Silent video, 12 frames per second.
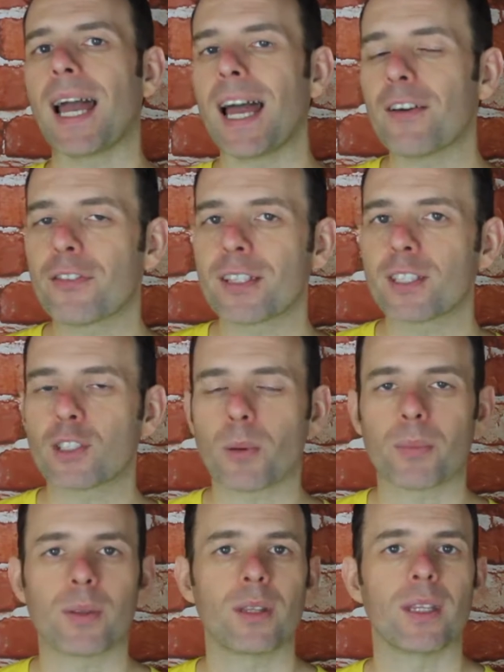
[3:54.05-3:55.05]
If this is
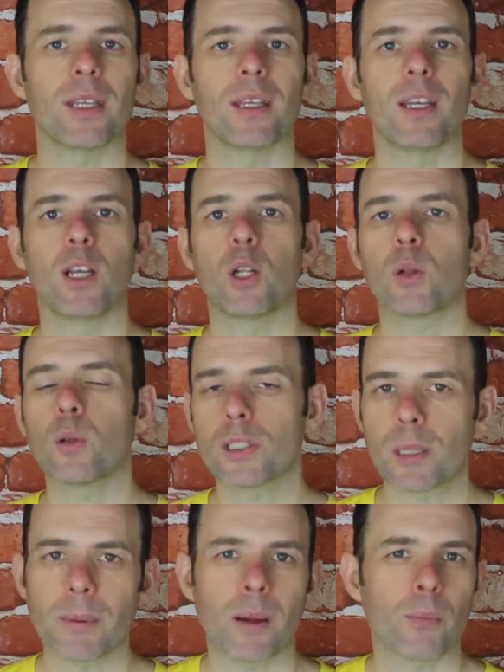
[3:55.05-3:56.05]
something that
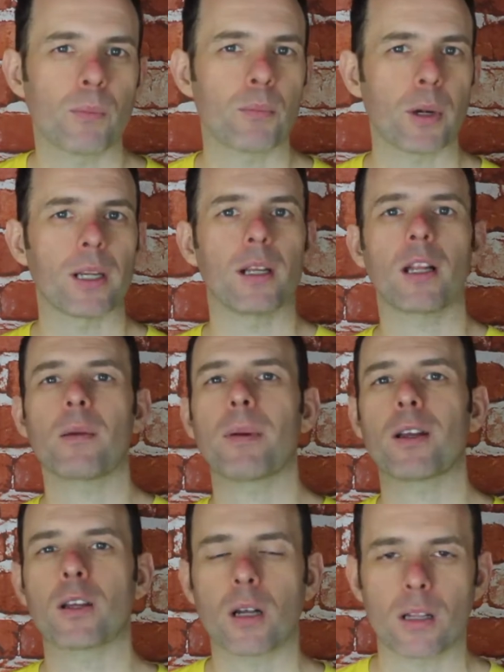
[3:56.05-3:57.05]
looks a bit bright, a little bit